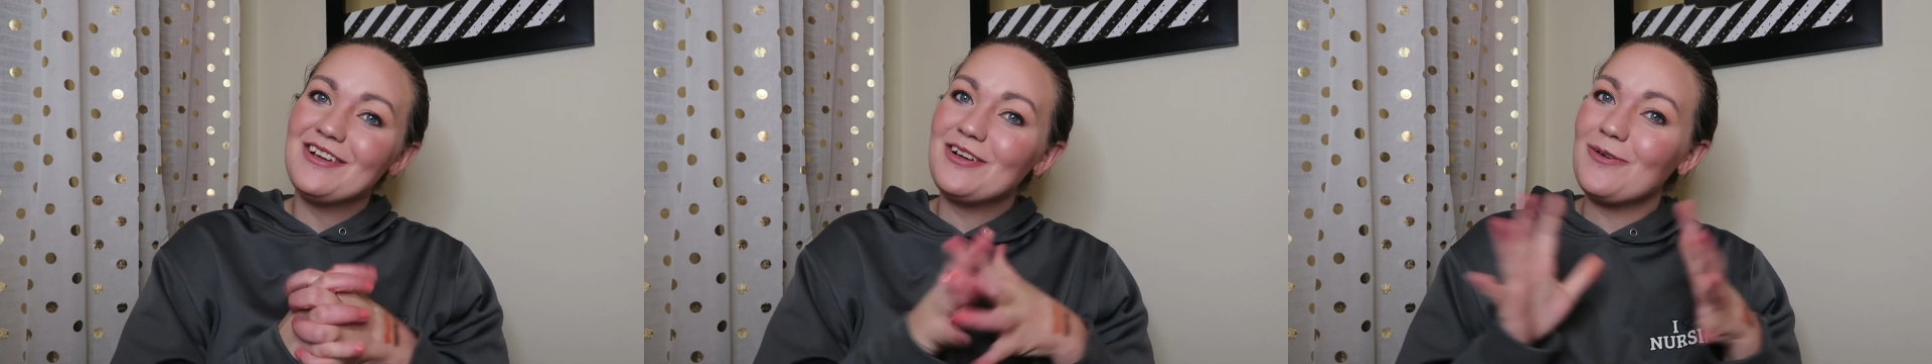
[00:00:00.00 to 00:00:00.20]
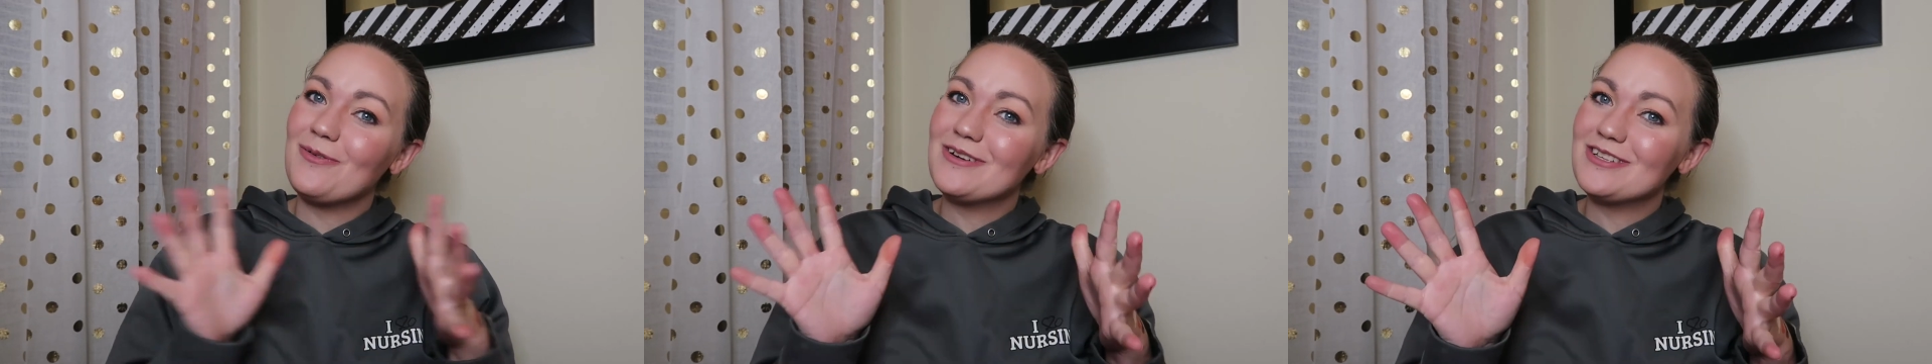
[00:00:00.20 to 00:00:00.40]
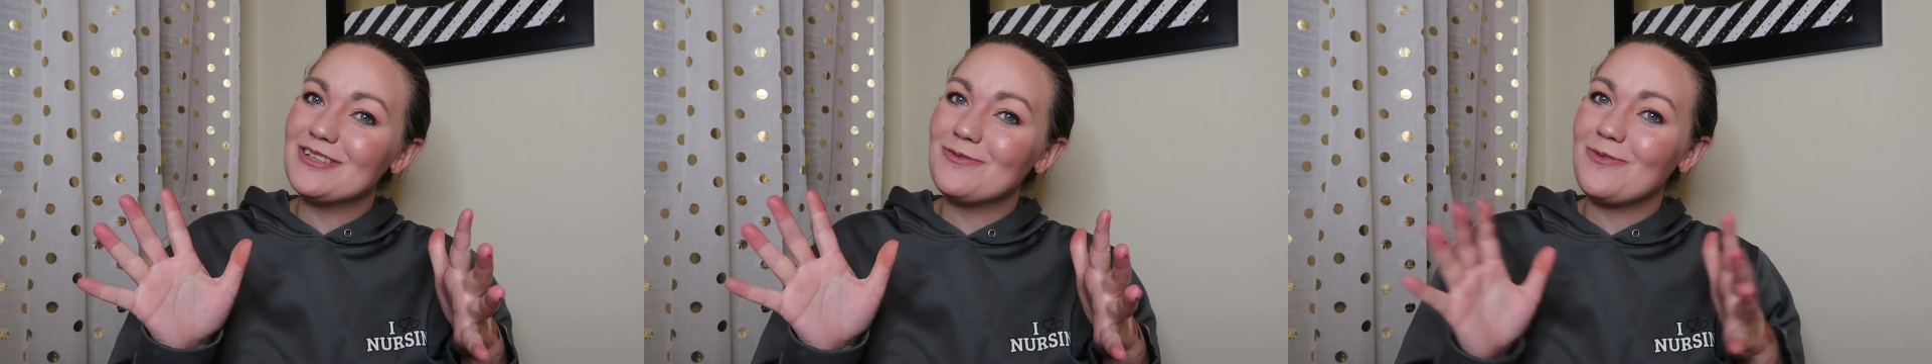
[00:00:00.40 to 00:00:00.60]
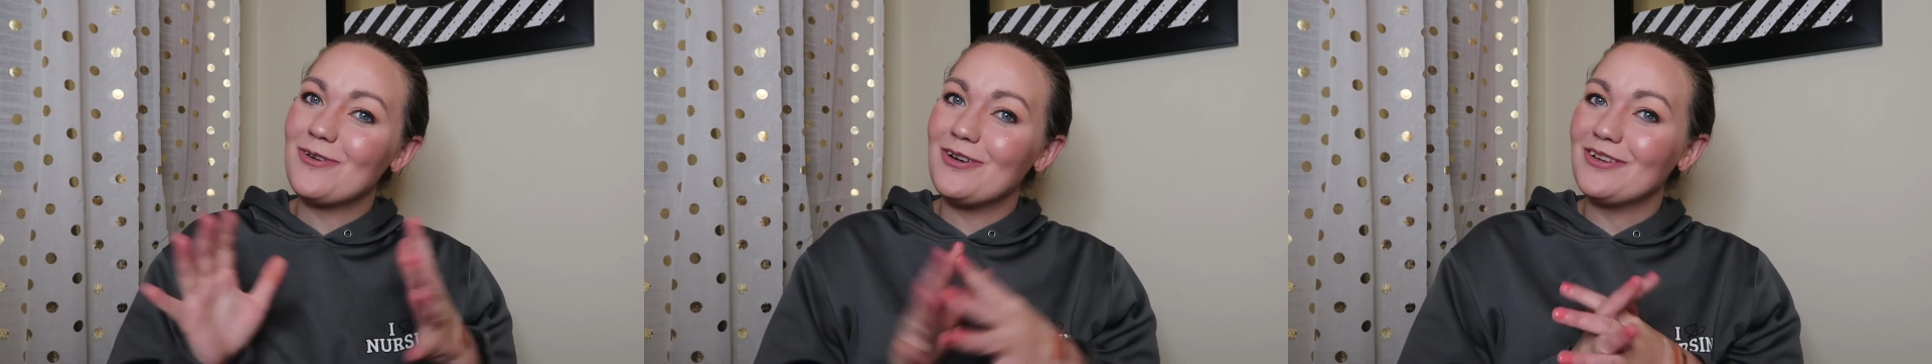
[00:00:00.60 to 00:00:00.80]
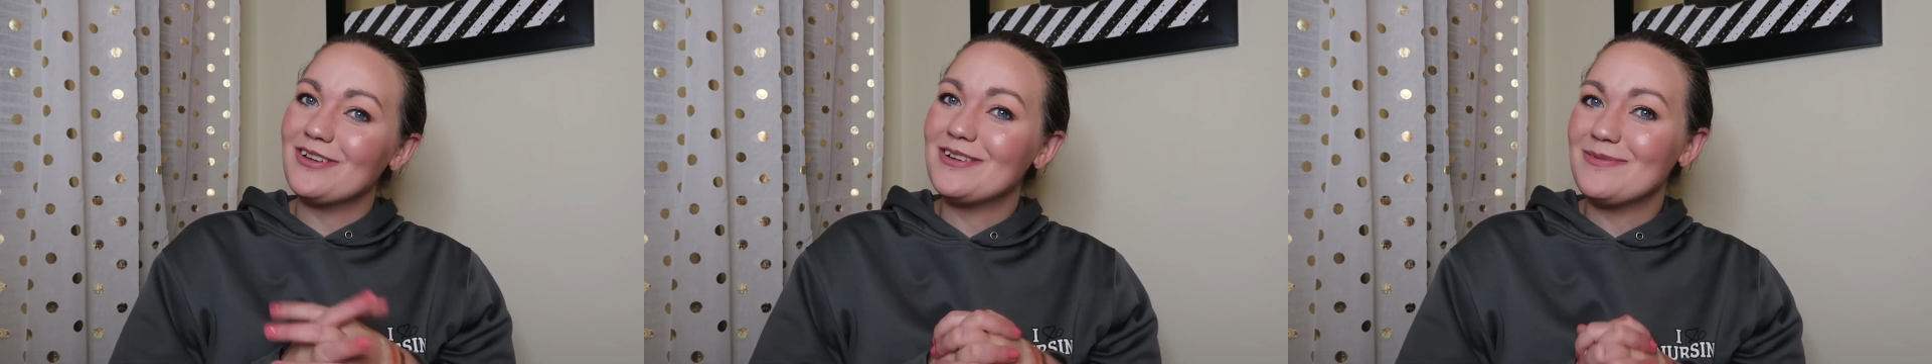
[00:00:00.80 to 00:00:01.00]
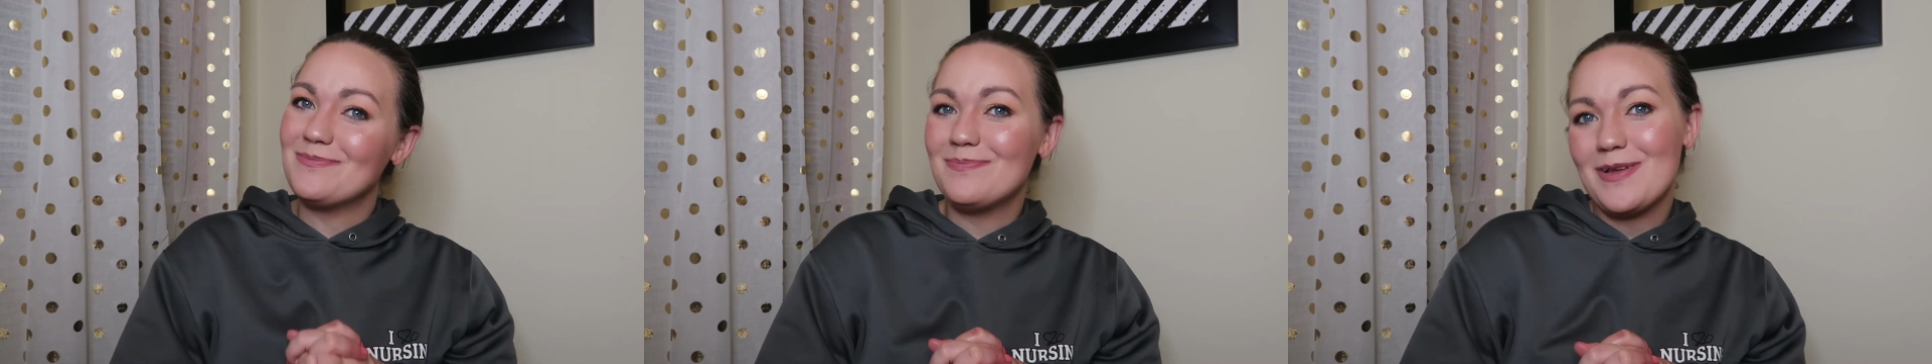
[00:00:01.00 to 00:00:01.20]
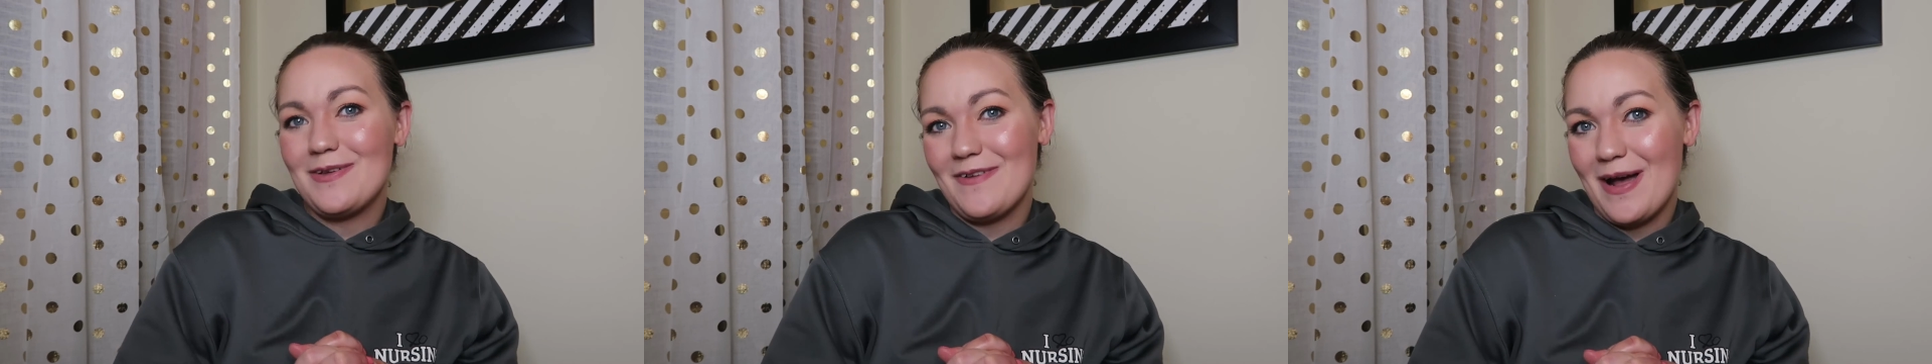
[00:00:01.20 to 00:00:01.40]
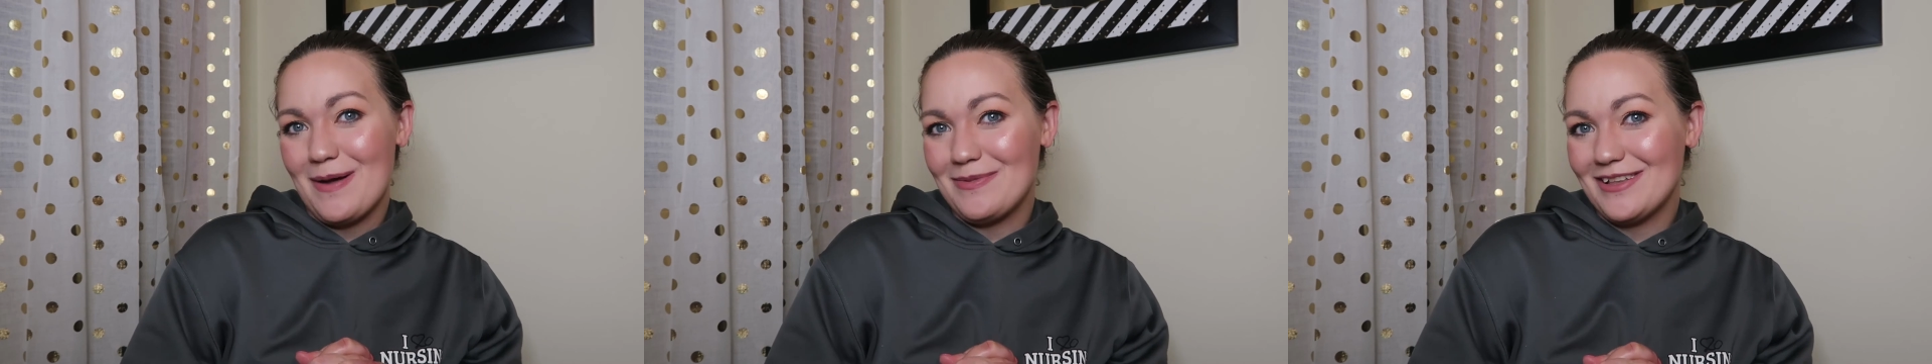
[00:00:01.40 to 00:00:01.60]
Go into the world, be
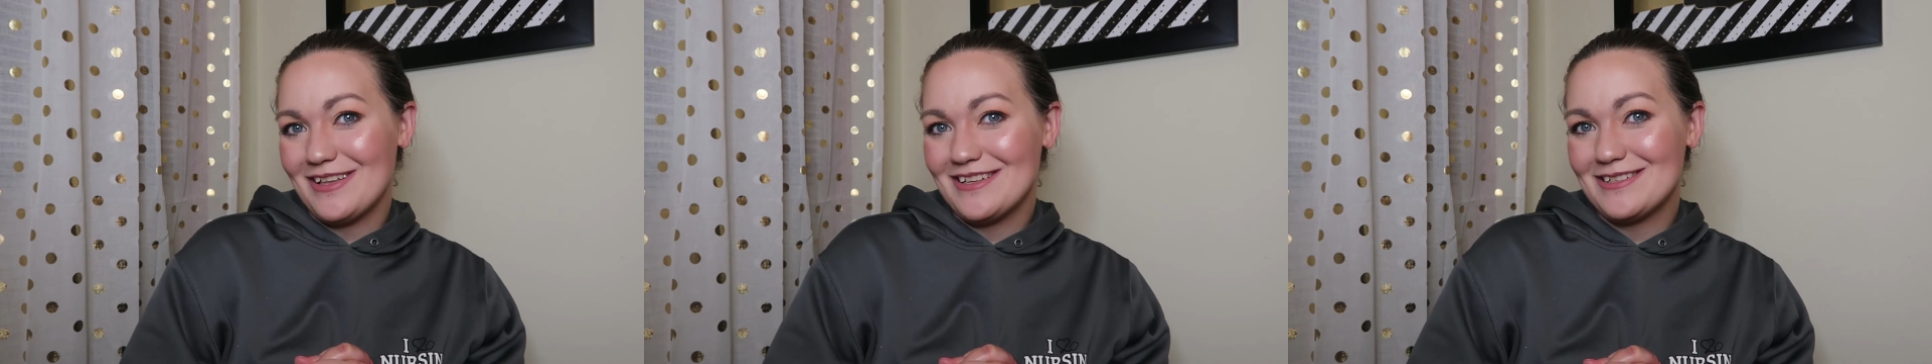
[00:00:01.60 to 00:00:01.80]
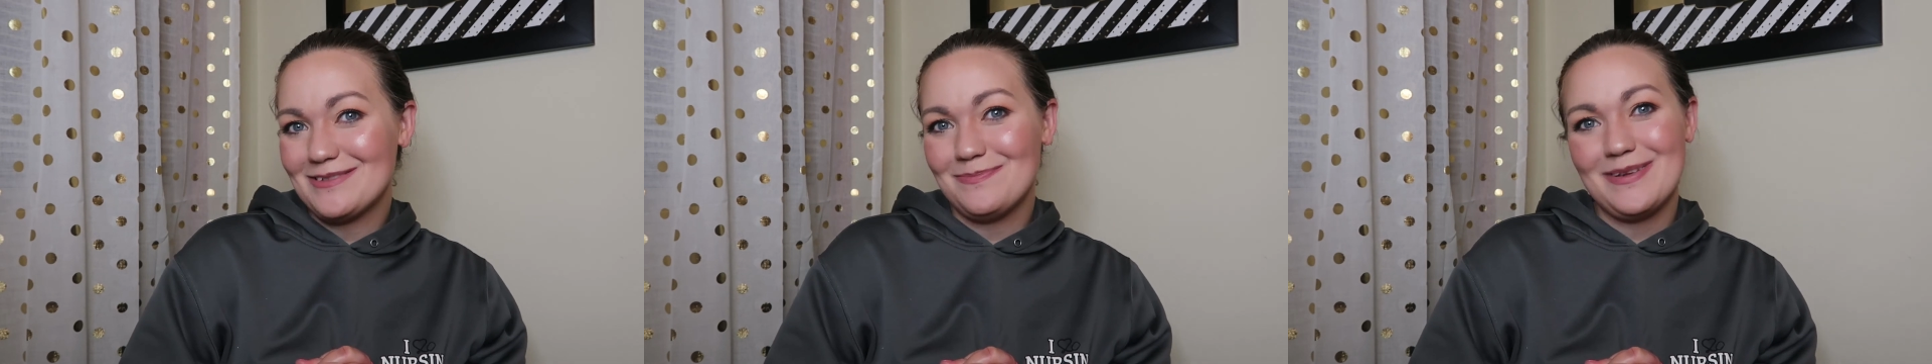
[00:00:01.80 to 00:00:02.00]
fabulous,